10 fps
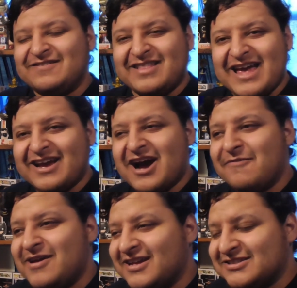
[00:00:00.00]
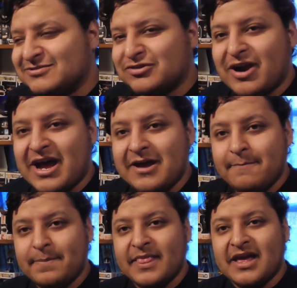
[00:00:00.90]
Leave a like, comment,
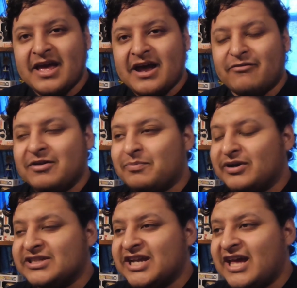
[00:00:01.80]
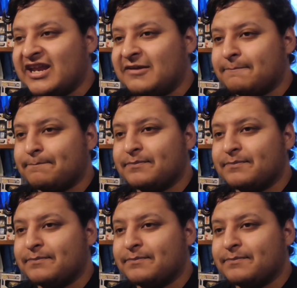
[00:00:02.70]
subscribe. Really appreciate it.